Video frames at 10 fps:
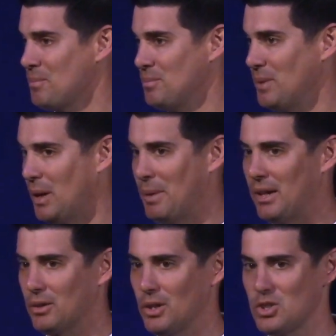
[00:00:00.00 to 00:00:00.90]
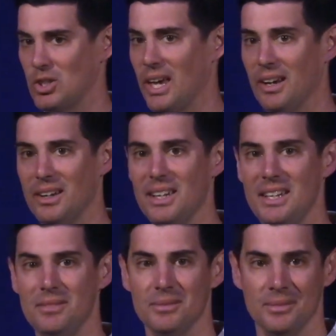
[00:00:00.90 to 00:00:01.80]
not about
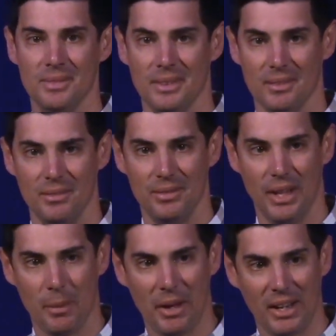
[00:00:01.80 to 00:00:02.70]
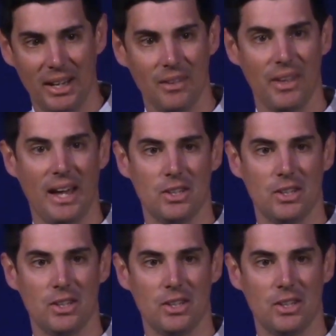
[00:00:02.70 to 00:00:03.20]
Christianity, not about any of that.